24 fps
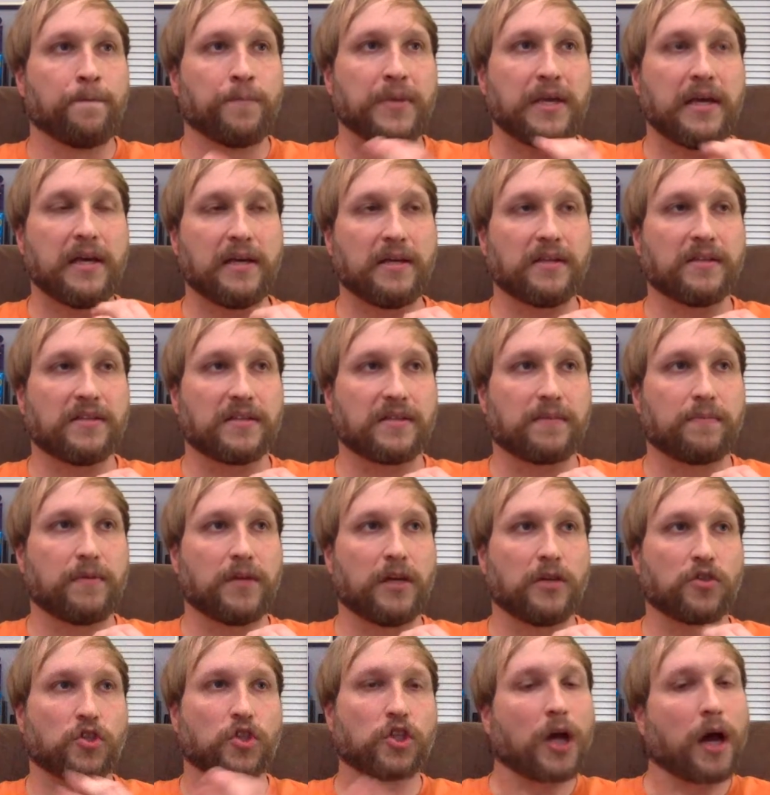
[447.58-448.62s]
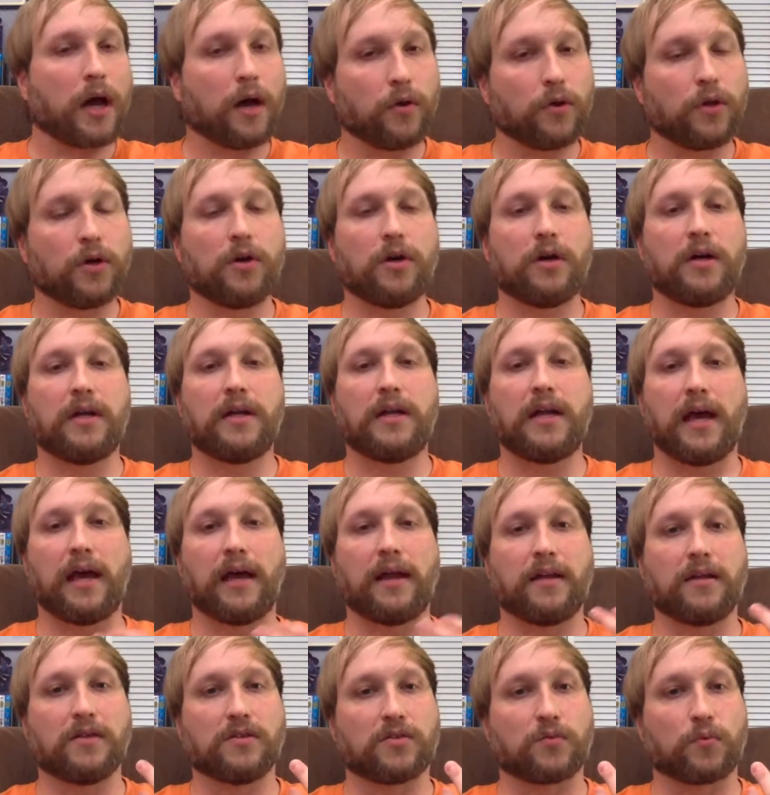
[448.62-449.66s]
his his childhood
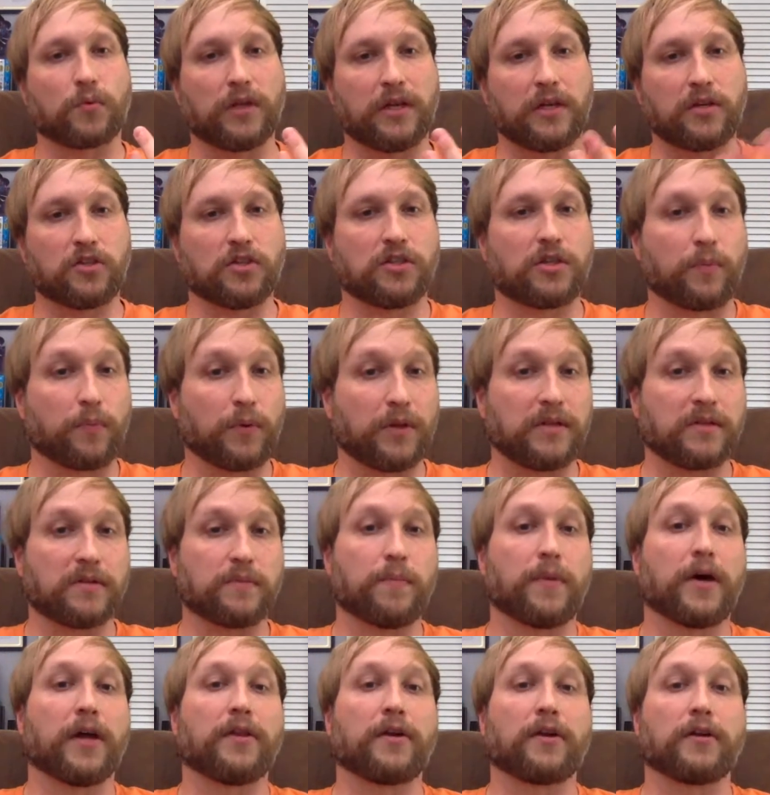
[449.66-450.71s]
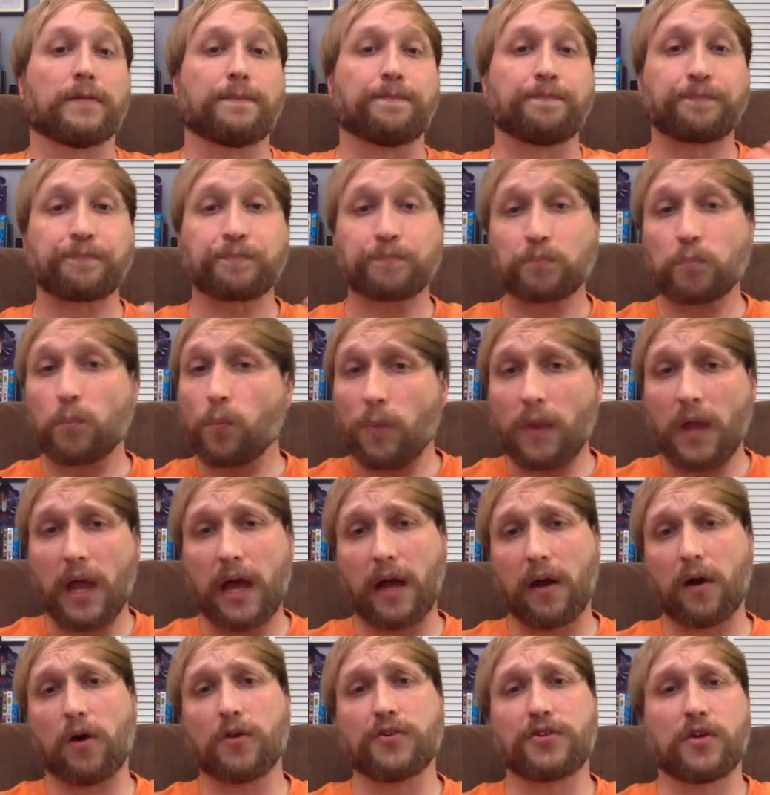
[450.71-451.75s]
and his relationship with his mother
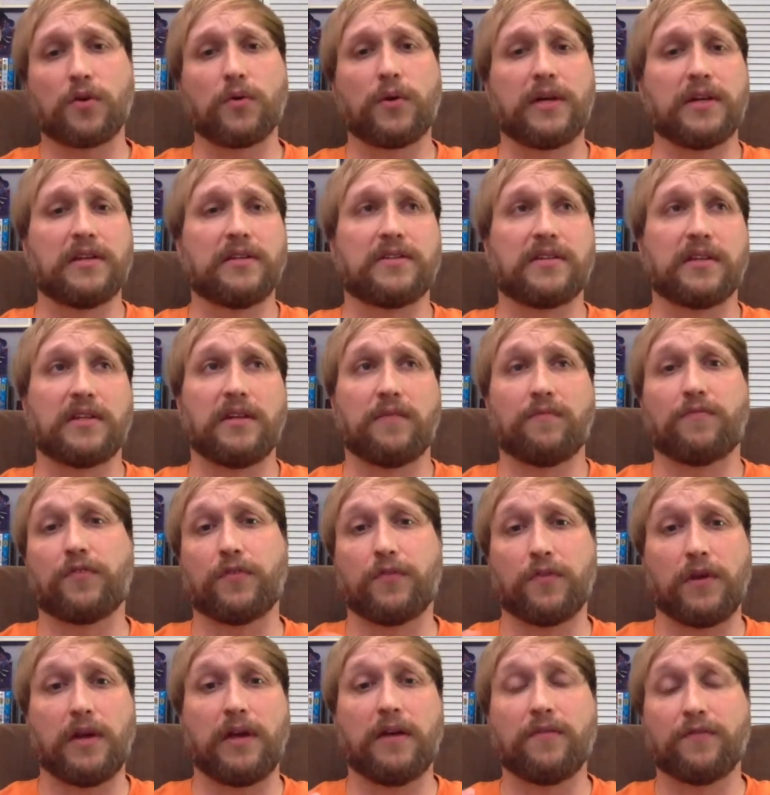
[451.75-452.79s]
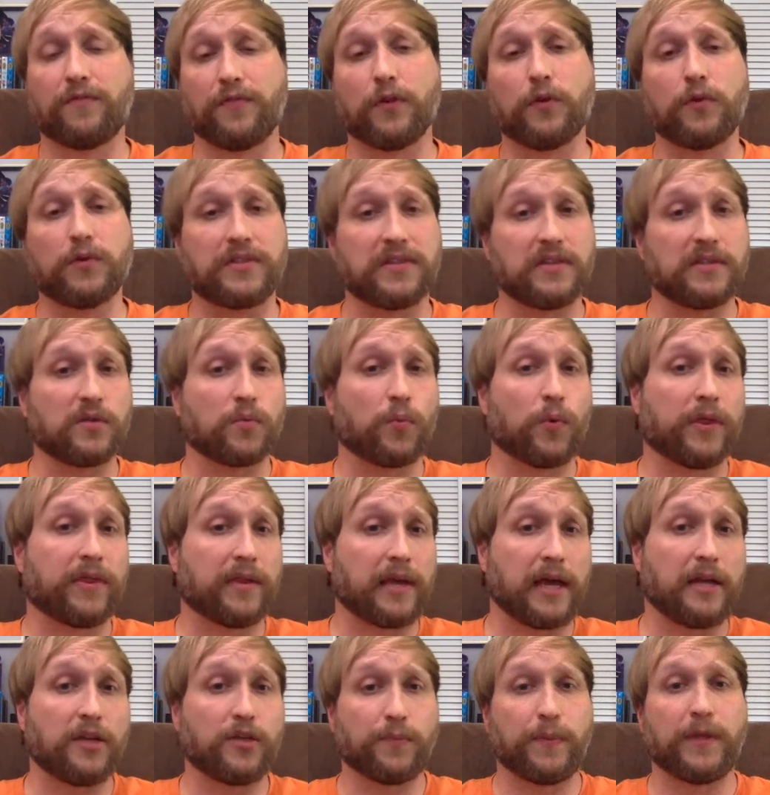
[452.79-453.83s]
and also his influ- influences with
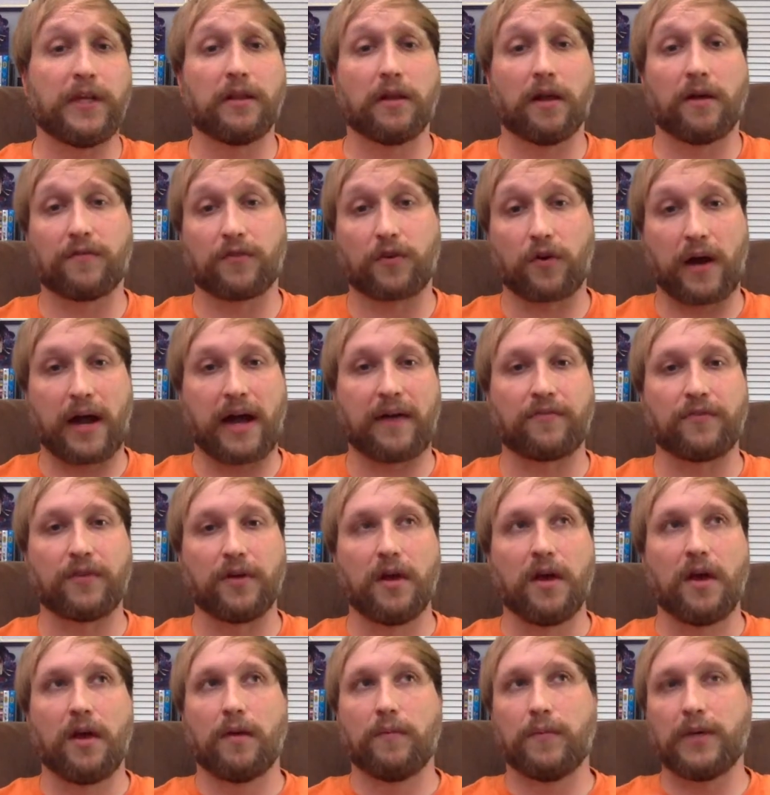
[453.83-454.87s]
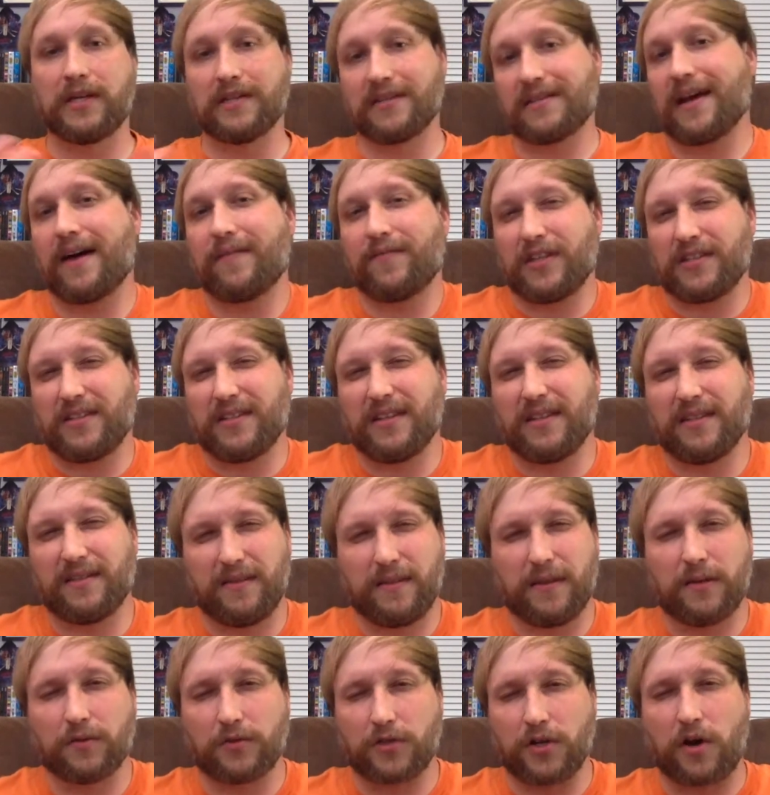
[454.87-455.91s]
H.P. Lovecraft because obviously
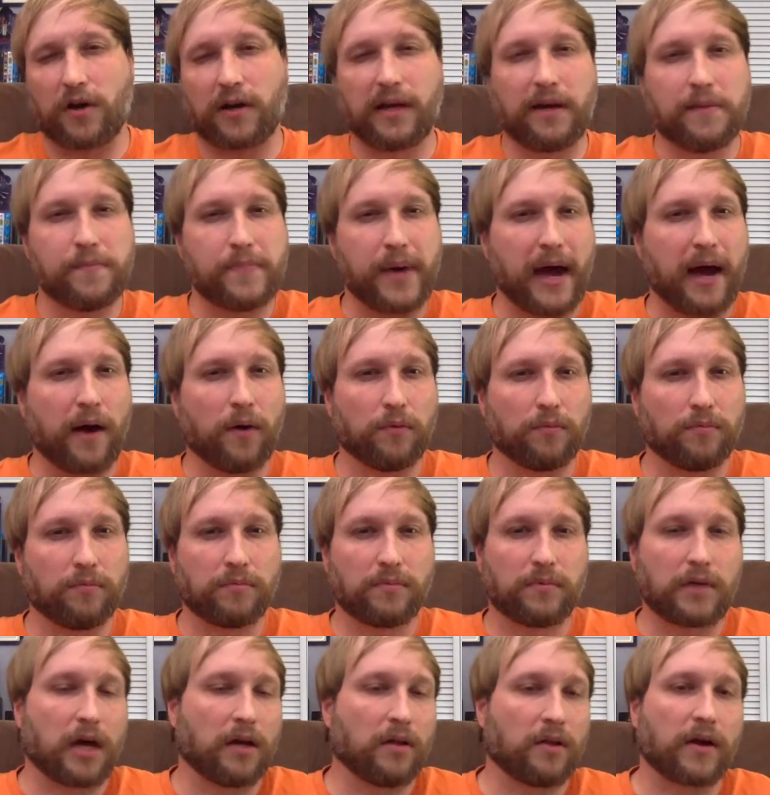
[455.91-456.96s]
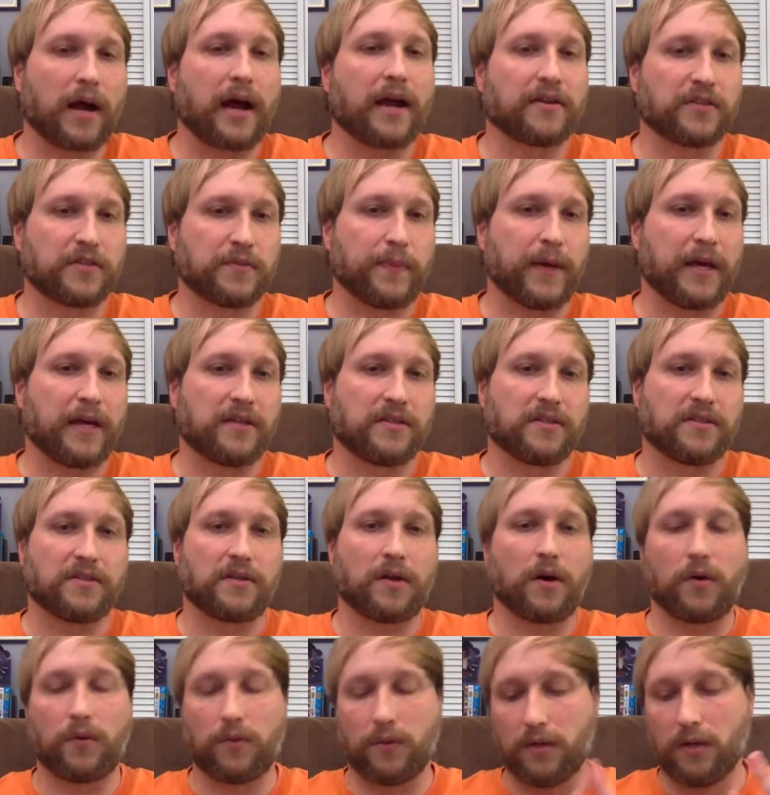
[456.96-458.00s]
they're talking about color out of space.
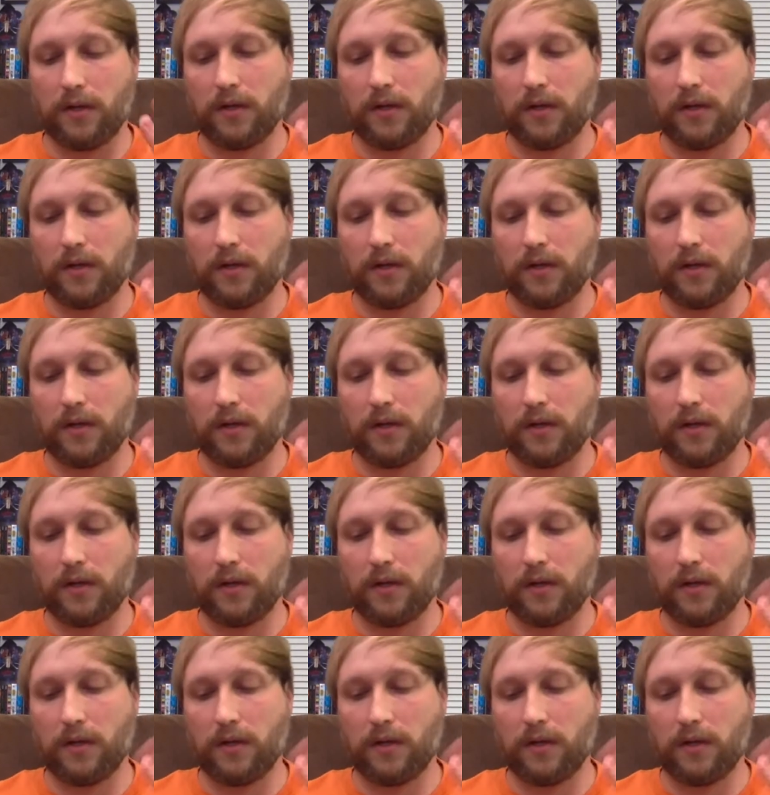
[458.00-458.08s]
So